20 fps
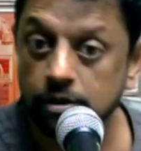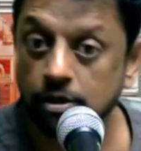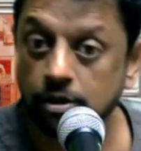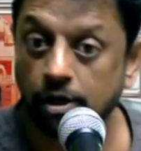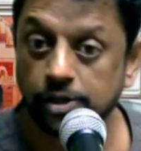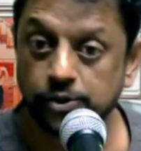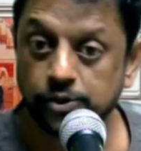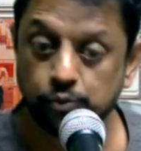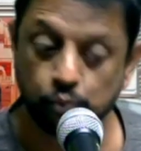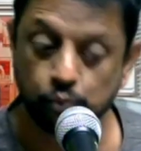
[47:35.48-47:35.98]

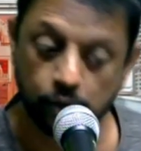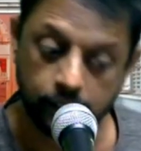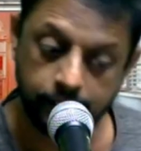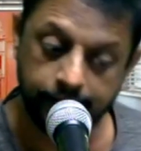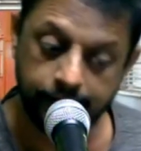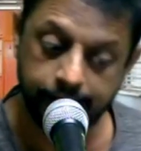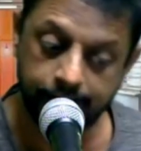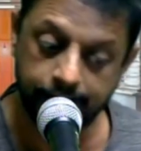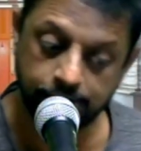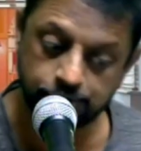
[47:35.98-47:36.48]
God's
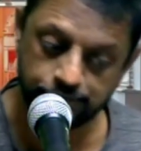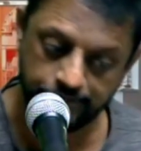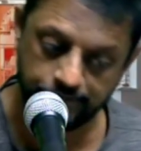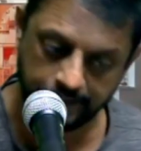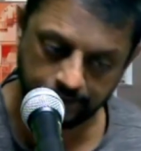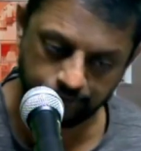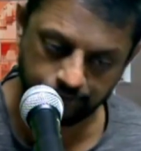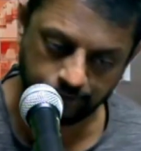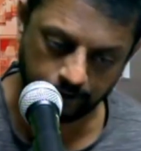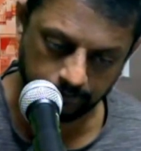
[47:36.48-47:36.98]
word is
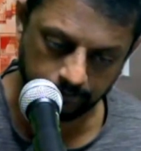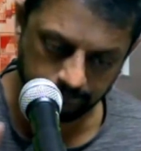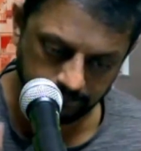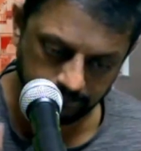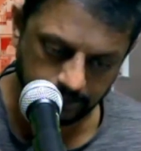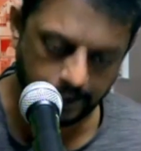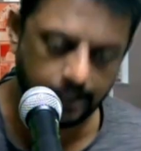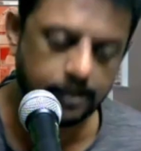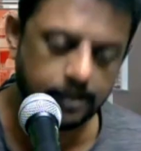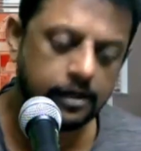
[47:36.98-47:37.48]
faithful.
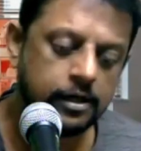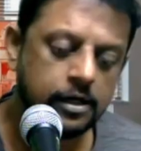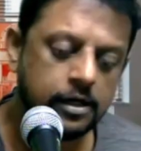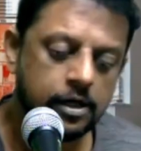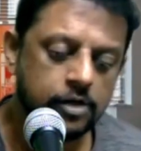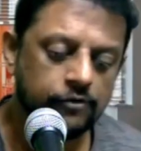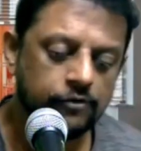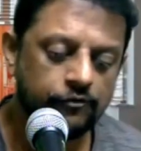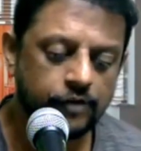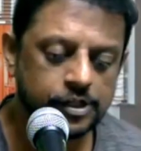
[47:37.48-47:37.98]
Okay.
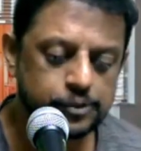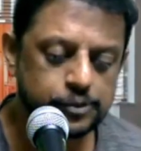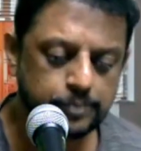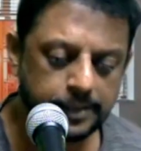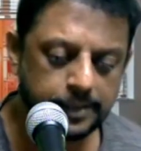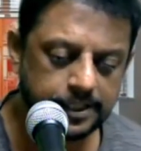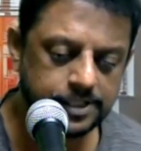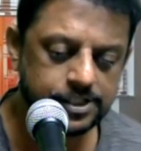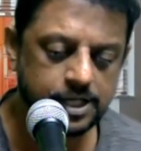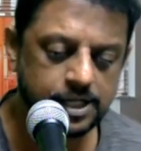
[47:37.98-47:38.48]
First
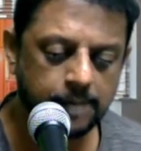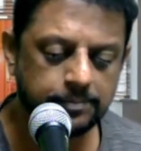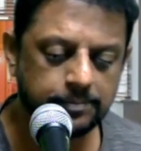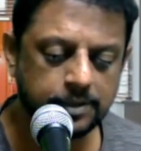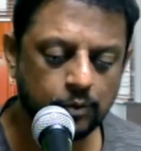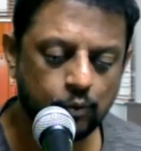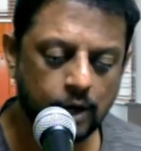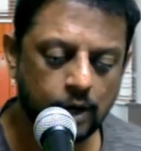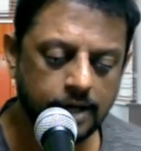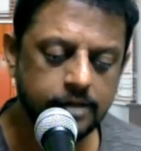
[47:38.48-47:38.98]
Peter chapter
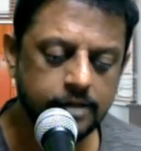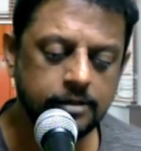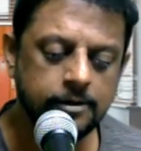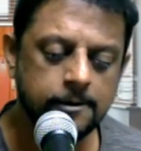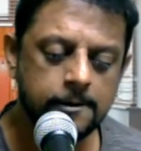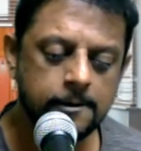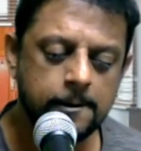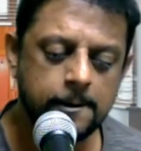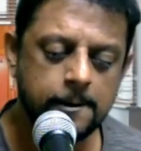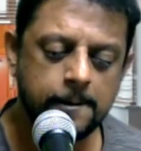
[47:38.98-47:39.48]
1,
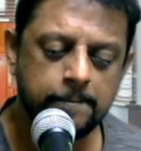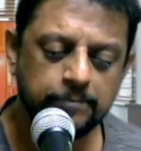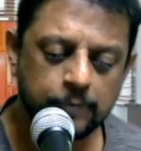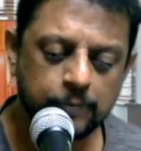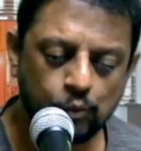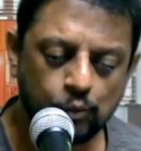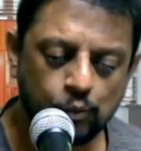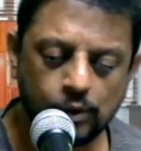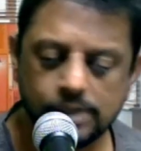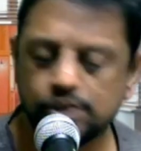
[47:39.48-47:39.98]

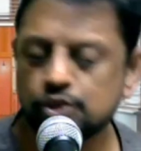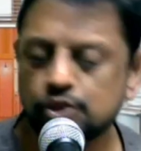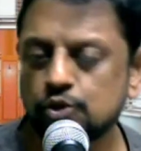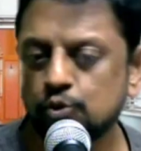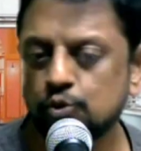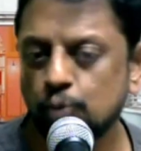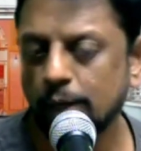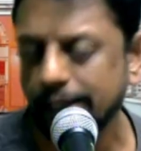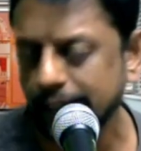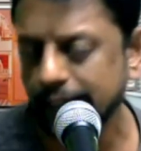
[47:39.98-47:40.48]
verse
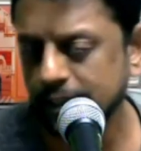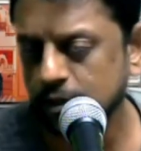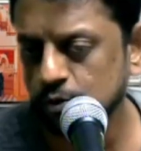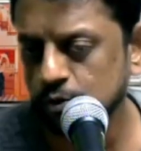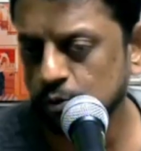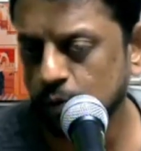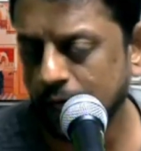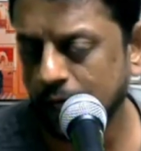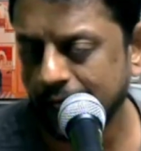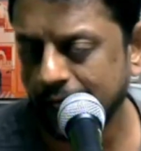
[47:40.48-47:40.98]
22
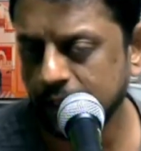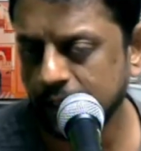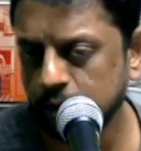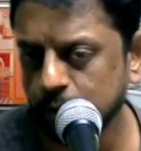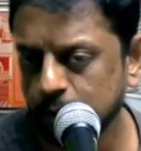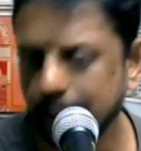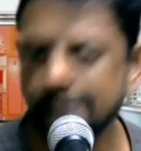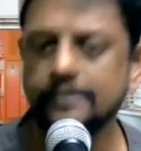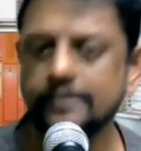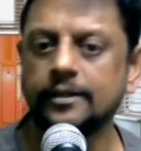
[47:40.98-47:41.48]
and
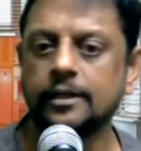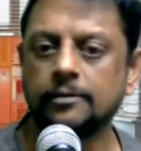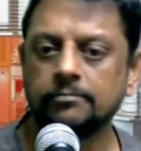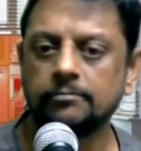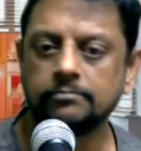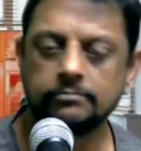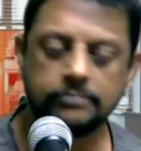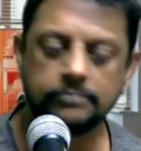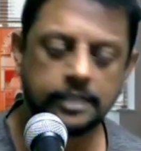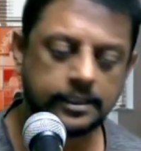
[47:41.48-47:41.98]
23.
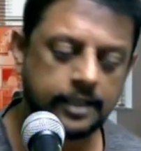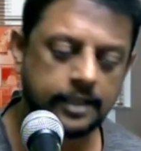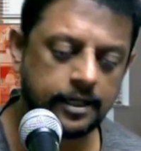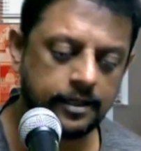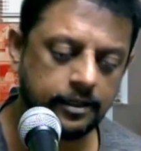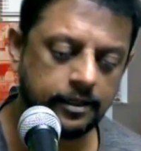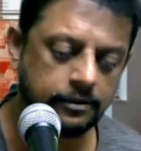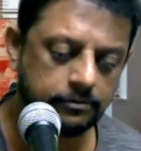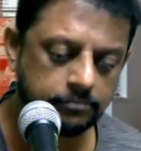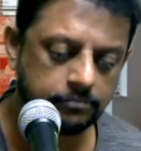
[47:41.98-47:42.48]

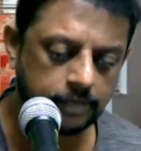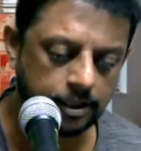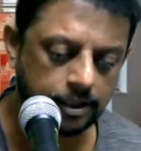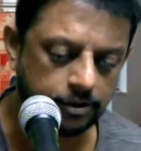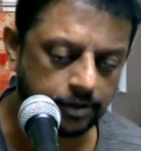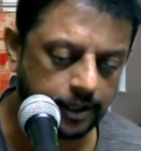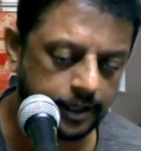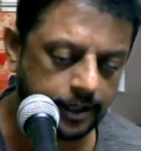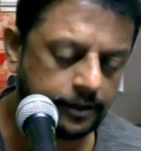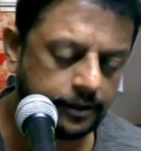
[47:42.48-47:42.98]
Nathania, can you
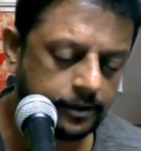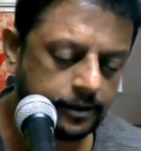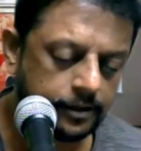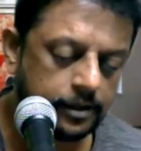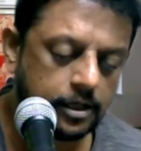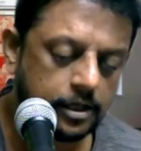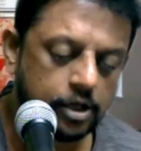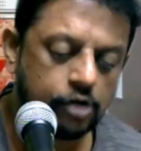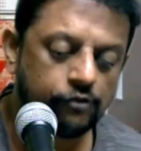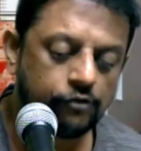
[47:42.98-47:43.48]
read it?
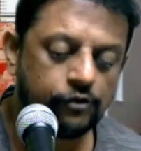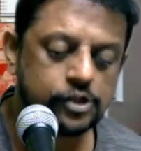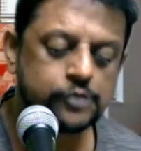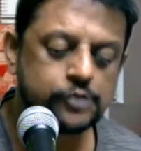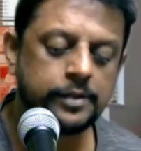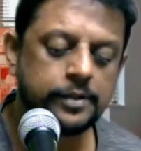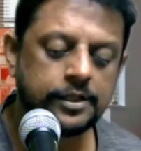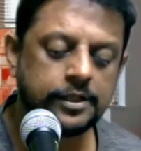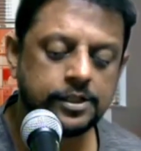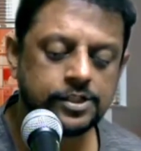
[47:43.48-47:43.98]
First
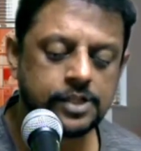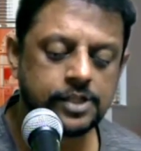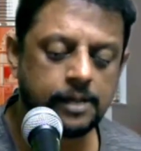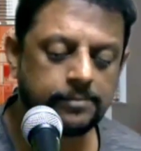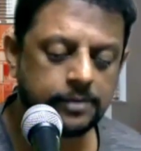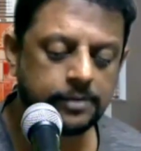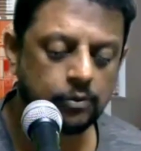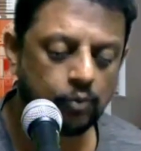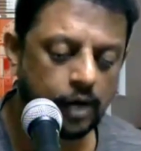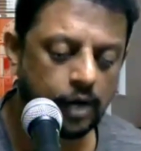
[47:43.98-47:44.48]
Peter
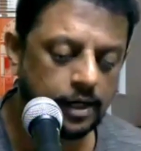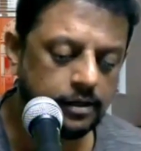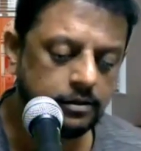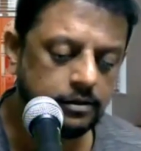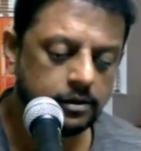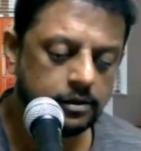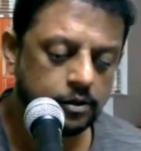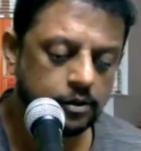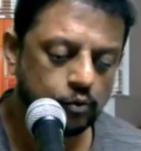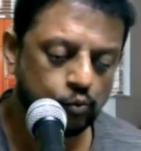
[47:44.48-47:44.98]
chapter 1,
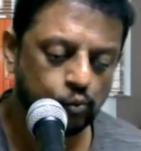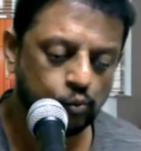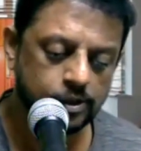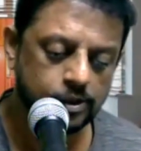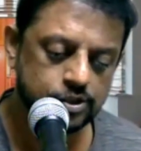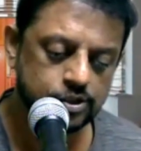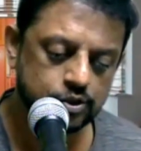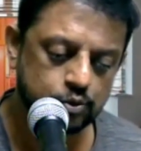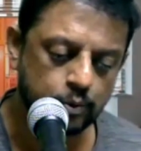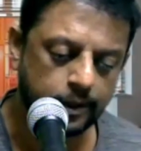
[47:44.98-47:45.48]

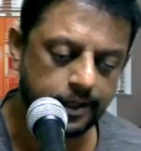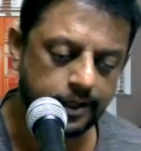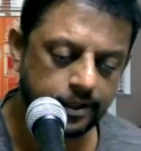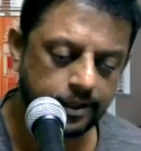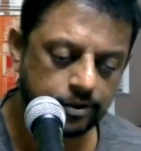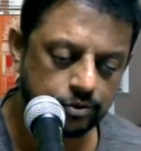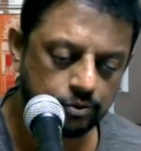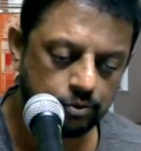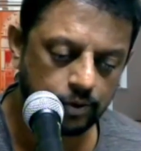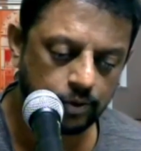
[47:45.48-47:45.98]
verse
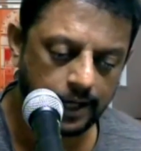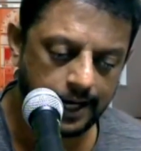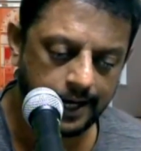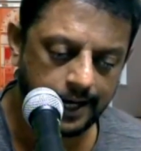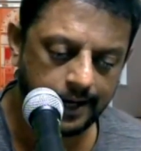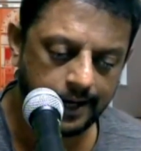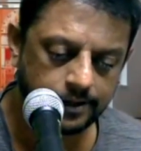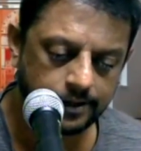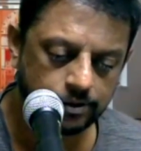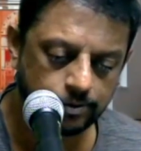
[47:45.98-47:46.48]
22
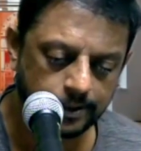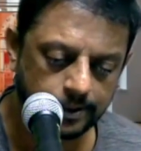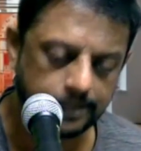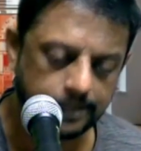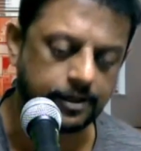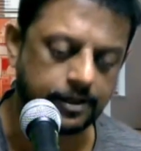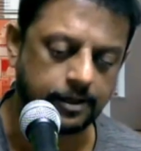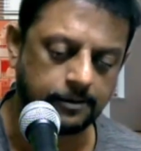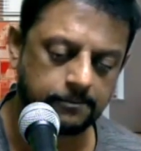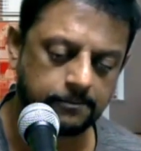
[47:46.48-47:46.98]
and
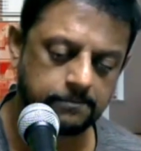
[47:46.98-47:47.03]
23.